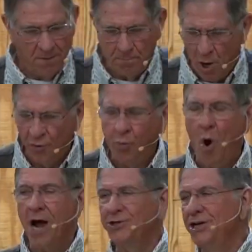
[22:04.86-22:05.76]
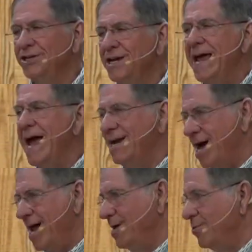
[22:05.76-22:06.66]
both Washington and
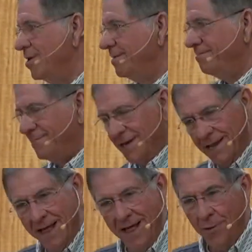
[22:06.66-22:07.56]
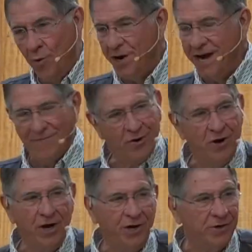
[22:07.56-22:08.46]
Hollywood. We're never
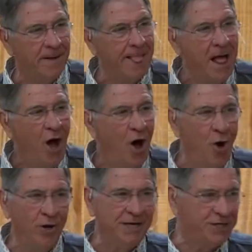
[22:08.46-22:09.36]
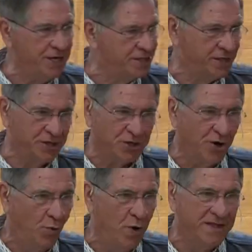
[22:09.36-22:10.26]
going to do it. Only Jesus is
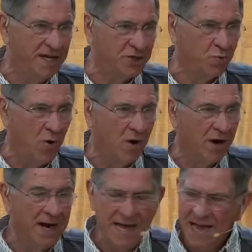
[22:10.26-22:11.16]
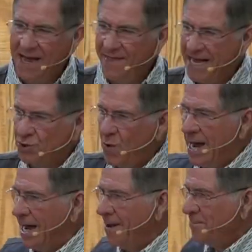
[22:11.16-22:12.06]
going to win this war. And that's
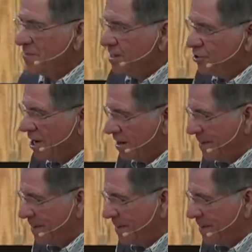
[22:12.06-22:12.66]
why you talk